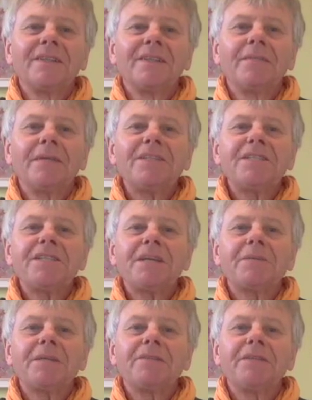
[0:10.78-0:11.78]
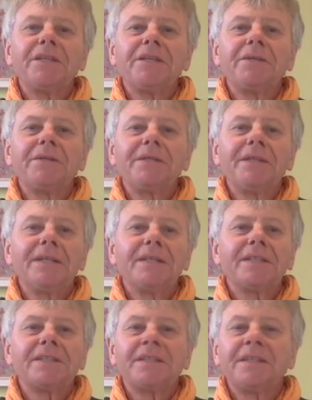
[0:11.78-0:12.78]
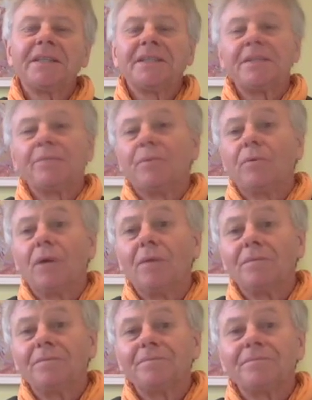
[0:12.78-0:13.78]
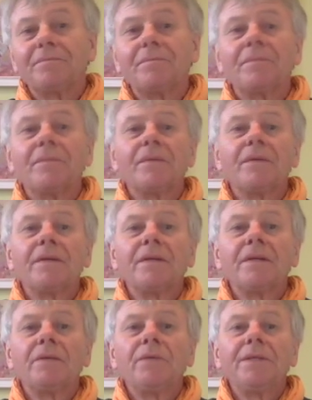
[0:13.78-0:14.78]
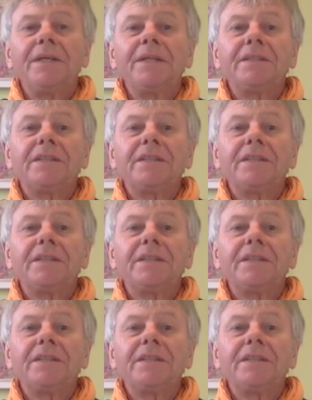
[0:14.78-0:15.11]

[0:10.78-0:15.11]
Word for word: The message I'm giving you is a simple one. We need